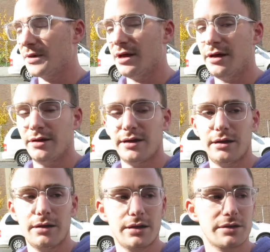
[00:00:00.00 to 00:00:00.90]
And
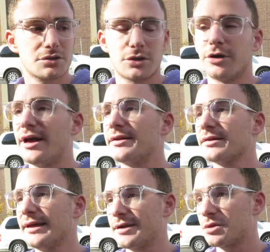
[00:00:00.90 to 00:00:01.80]
Sukkot
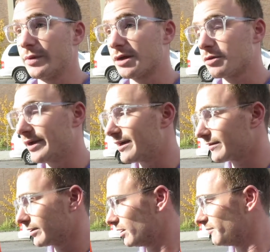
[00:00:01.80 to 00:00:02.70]
ended last week, so we
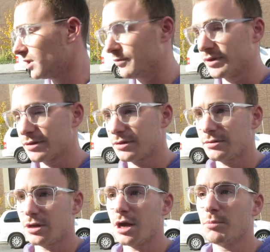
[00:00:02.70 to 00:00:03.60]
actually could have done this
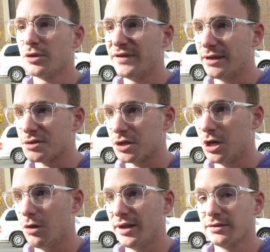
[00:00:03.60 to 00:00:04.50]
a couple of days ago.